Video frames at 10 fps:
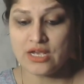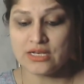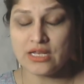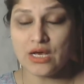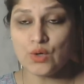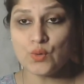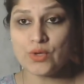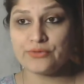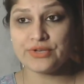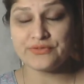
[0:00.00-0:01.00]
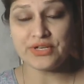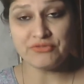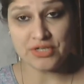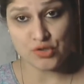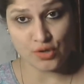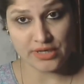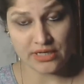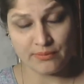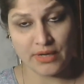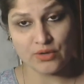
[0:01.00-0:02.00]
Now, we are, when we are talking
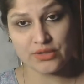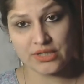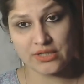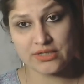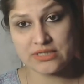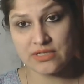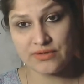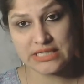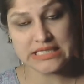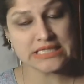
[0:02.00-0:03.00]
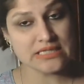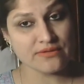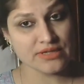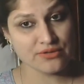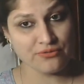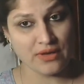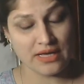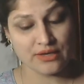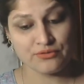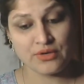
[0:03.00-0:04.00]
about the year 1775,
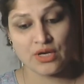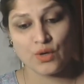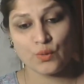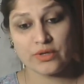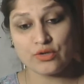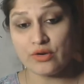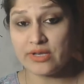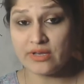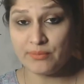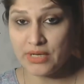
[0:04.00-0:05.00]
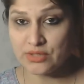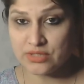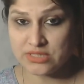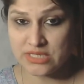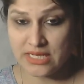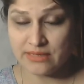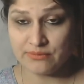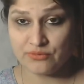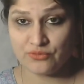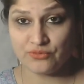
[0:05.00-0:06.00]
we are talking about the time
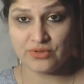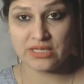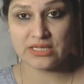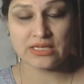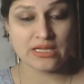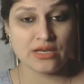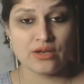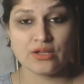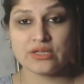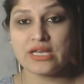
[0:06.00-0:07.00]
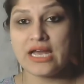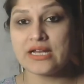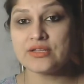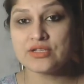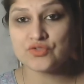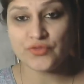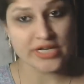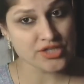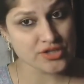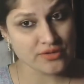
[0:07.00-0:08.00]
when they had this
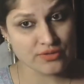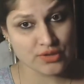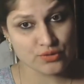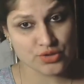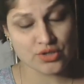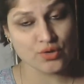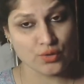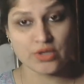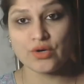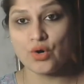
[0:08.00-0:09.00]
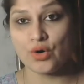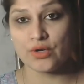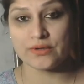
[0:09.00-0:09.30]
French Revolution going on.